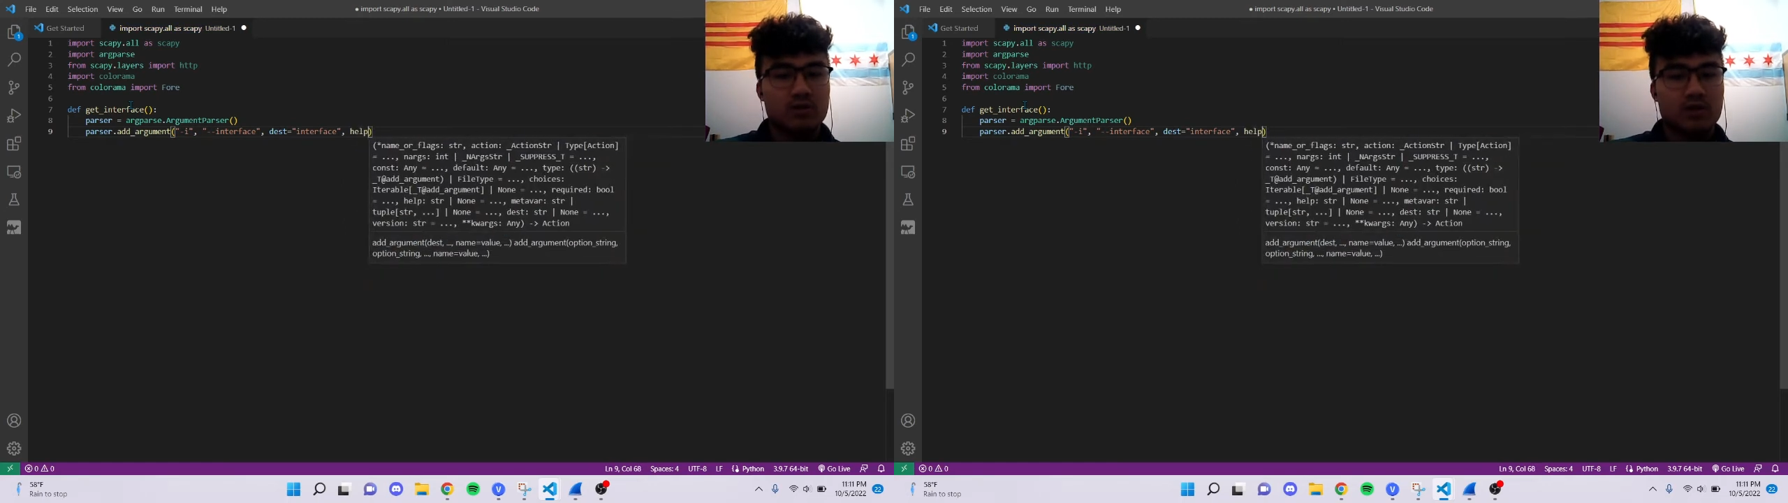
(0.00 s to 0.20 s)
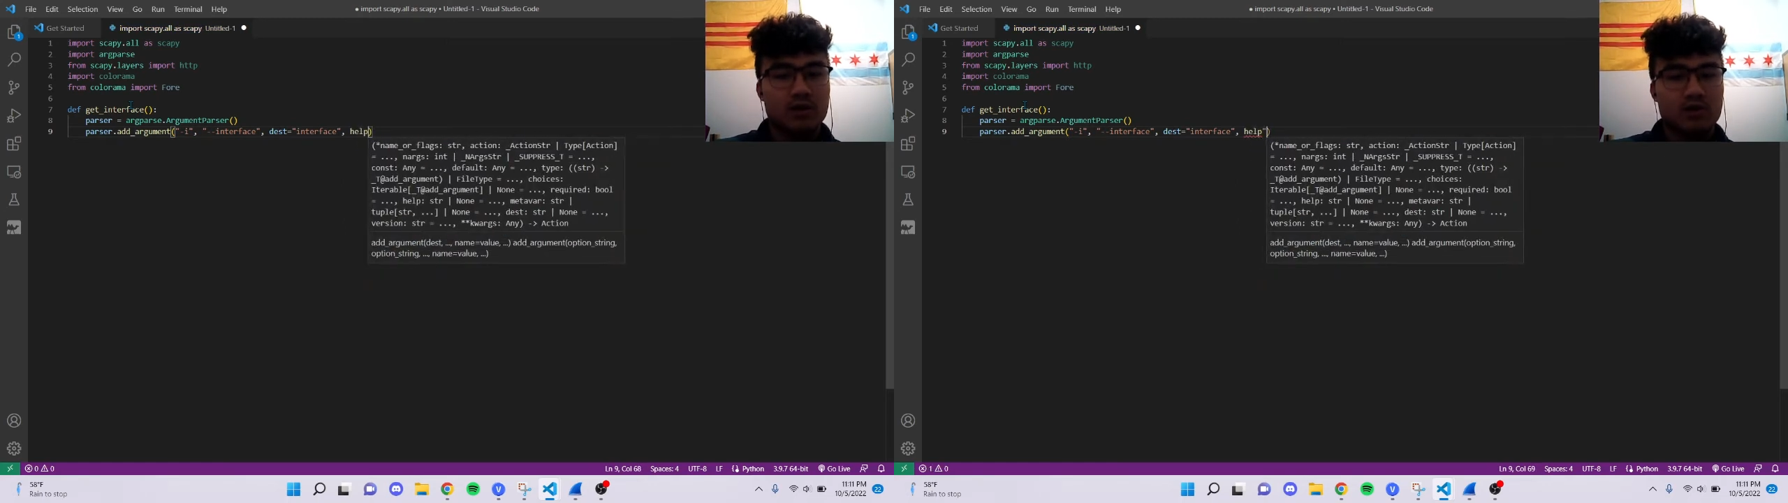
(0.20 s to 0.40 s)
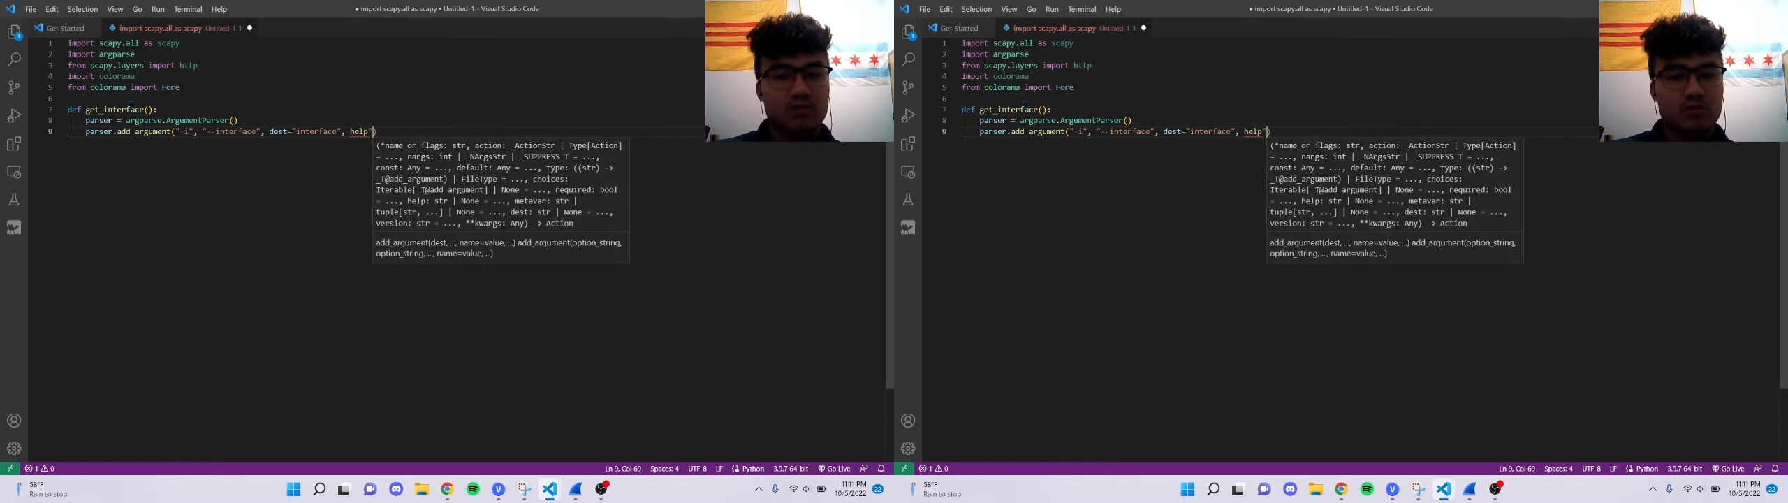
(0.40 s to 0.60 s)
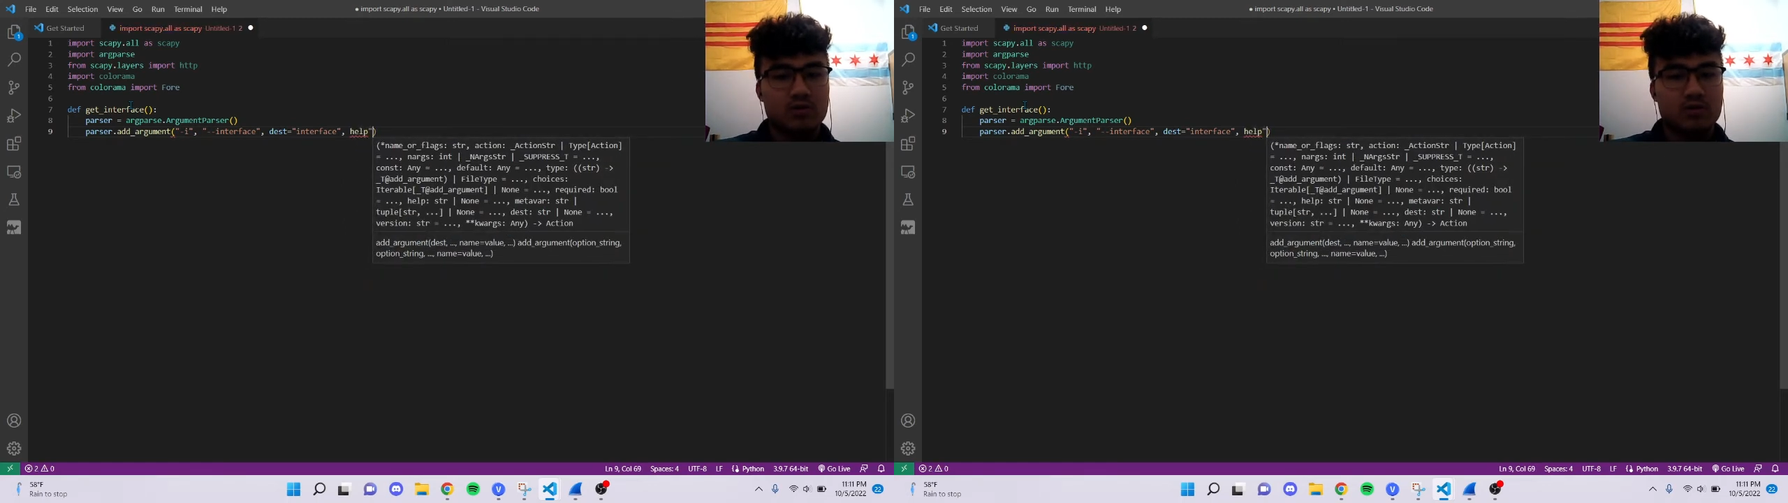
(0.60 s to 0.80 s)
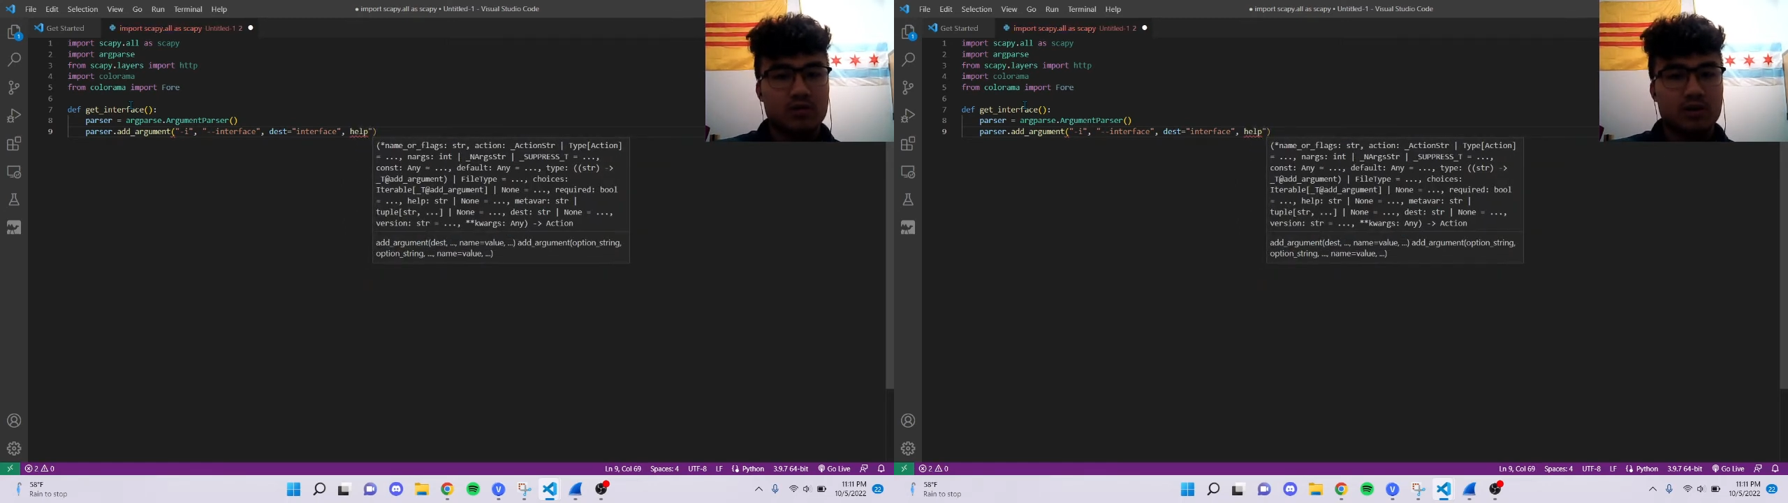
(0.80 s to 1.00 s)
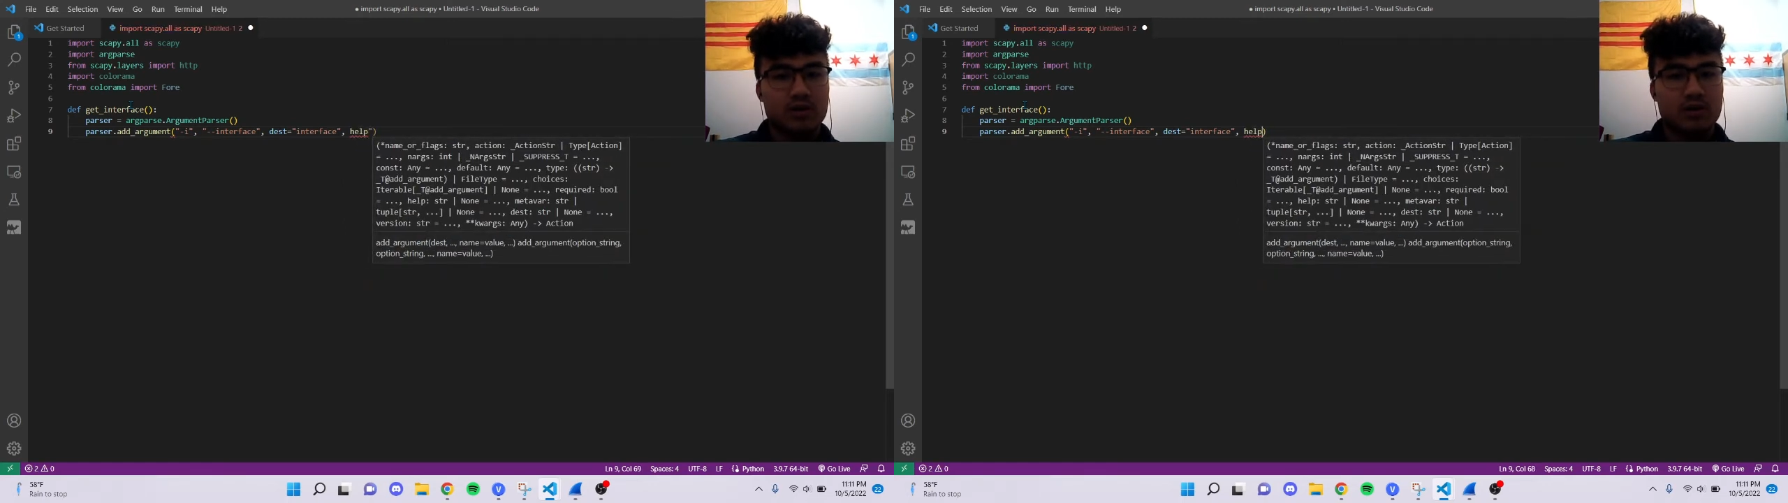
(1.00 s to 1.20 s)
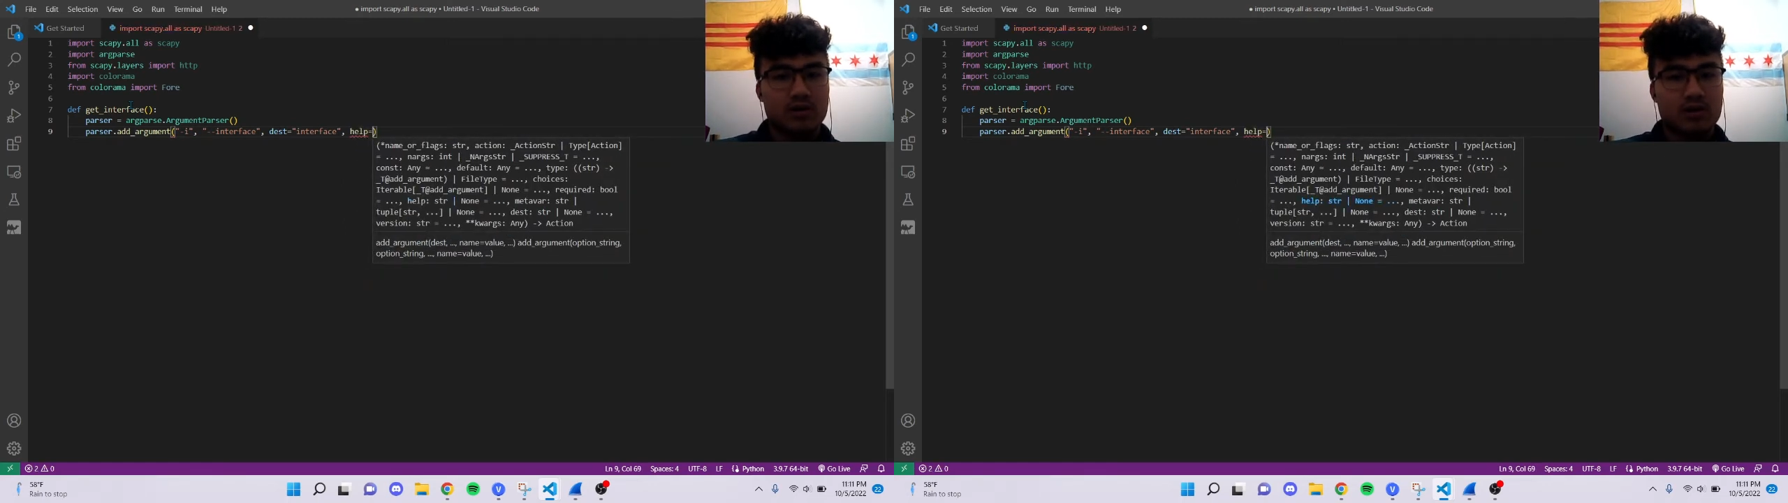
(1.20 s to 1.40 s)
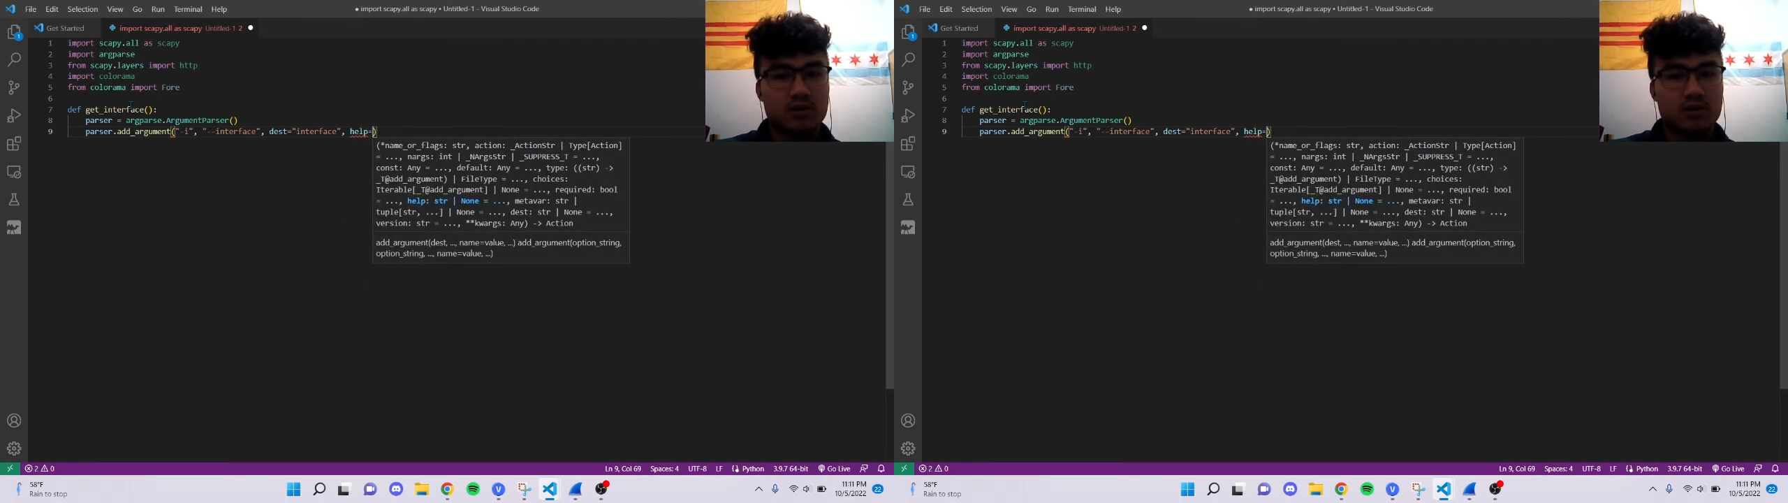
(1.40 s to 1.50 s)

little help, just do like